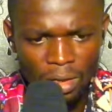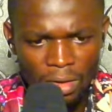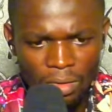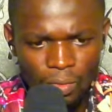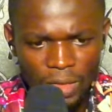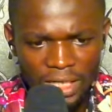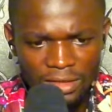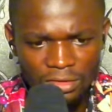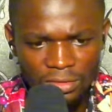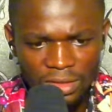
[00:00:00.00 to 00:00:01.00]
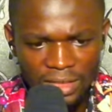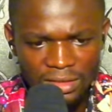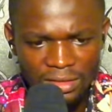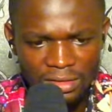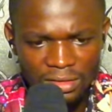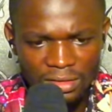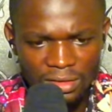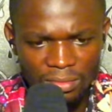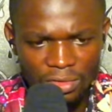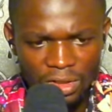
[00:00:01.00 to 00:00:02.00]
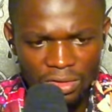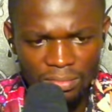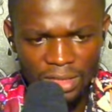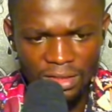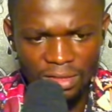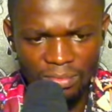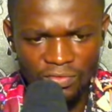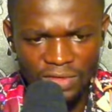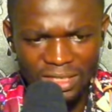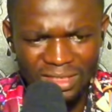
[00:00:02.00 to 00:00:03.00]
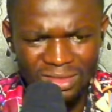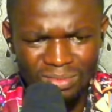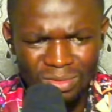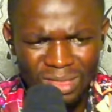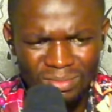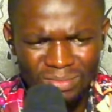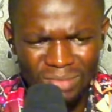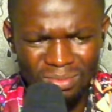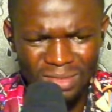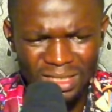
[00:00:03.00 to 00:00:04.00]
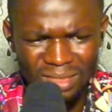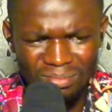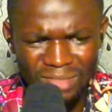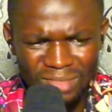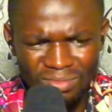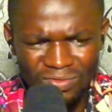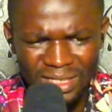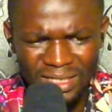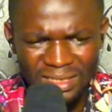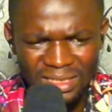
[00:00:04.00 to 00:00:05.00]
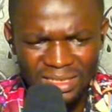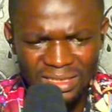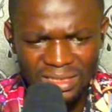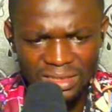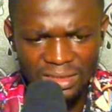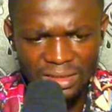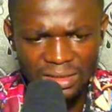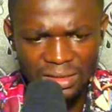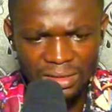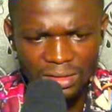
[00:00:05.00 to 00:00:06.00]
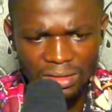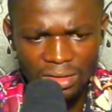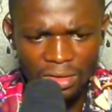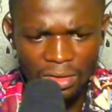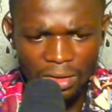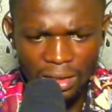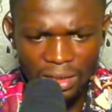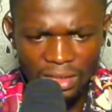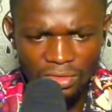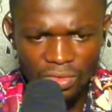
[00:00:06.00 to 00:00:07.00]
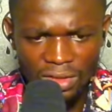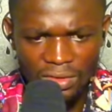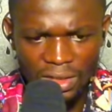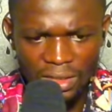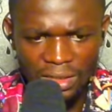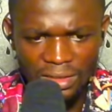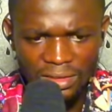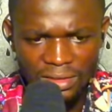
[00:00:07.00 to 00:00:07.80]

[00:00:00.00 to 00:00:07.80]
We can't do that. I'm looking on playing a move like this. Problem is my opponent can play a move like this. Alright, let's go here regardless.